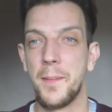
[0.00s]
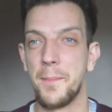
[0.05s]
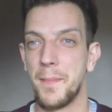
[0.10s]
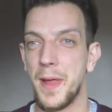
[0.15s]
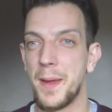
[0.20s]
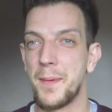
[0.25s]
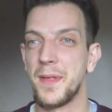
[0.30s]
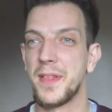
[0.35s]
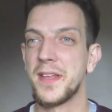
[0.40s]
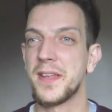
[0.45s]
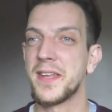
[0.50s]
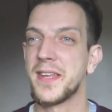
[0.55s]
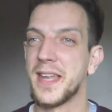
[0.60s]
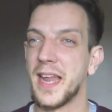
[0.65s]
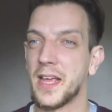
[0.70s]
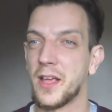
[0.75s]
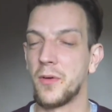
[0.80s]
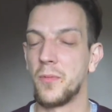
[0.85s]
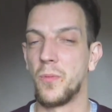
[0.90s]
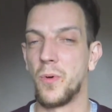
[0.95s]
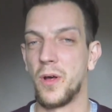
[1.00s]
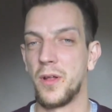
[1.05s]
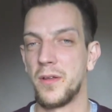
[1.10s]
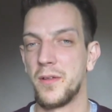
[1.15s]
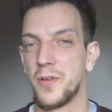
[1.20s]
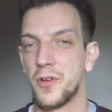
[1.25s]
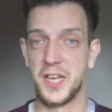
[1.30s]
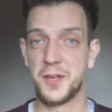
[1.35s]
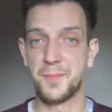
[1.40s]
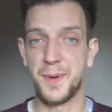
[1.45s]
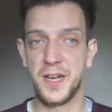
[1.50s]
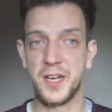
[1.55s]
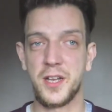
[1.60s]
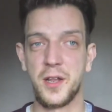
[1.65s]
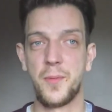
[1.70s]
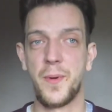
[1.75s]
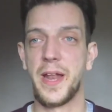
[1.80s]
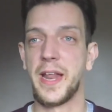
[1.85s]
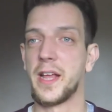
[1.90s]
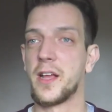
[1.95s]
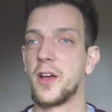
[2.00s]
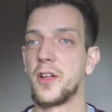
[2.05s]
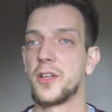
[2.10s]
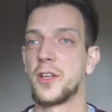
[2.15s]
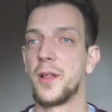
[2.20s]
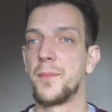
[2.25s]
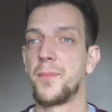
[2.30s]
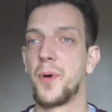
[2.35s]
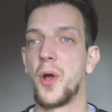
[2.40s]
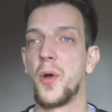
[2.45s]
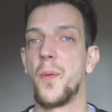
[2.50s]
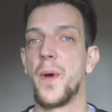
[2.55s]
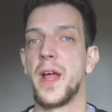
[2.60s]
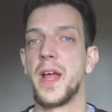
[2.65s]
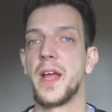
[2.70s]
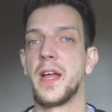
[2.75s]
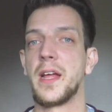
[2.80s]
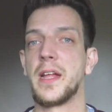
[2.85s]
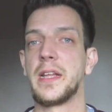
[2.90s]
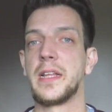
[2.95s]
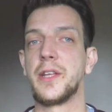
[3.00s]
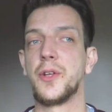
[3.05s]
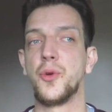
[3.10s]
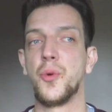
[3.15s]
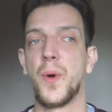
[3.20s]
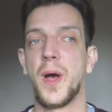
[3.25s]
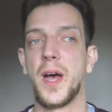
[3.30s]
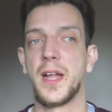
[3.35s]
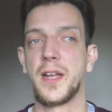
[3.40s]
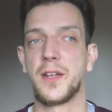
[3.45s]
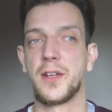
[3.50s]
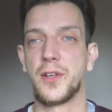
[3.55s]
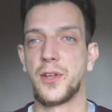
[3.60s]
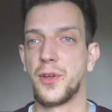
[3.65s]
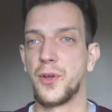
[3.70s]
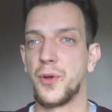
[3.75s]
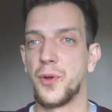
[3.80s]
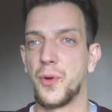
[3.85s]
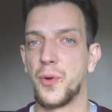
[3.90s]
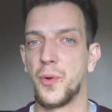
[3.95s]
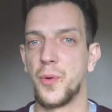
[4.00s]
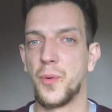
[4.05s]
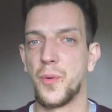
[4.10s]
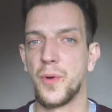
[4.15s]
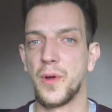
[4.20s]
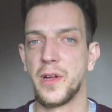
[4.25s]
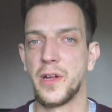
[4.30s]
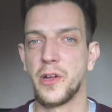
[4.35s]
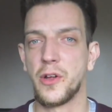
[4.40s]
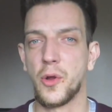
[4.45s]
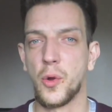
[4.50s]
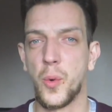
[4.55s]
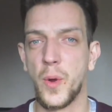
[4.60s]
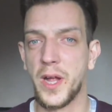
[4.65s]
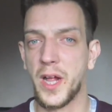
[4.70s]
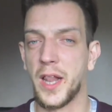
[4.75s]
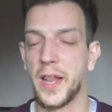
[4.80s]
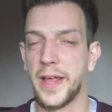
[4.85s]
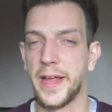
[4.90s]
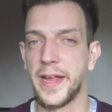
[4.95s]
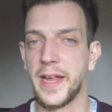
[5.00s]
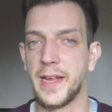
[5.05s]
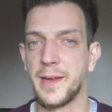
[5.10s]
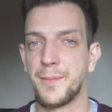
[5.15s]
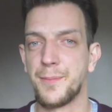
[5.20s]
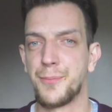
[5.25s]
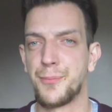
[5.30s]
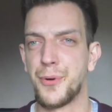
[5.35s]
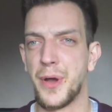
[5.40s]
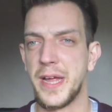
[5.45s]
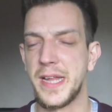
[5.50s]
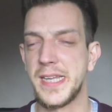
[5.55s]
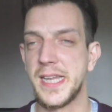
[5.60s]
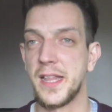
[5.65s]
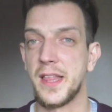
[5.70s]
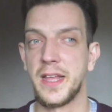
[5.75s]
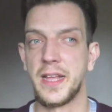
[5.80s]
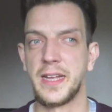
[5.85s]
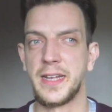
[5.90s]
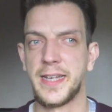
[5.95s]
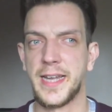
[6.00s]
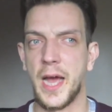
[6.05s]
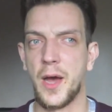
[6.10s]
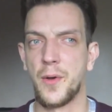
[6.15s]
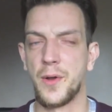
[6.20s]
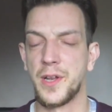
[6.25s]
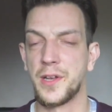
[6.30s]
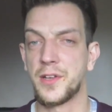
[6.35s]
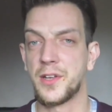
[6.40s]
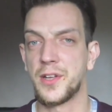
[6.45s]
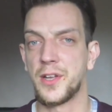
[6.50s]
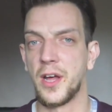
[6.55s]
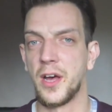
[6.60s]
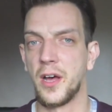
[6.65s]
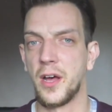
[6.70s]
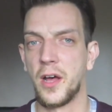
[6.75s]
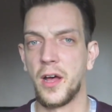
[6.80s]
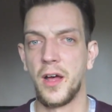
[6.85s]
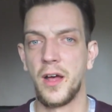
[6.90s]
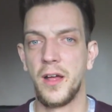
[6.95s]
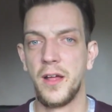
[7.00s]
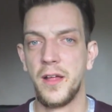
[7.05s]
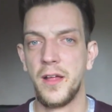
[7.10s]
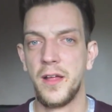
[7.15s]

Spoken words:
Maybe the second one, especially when it got to the point where you had to quickly press, I think, down and start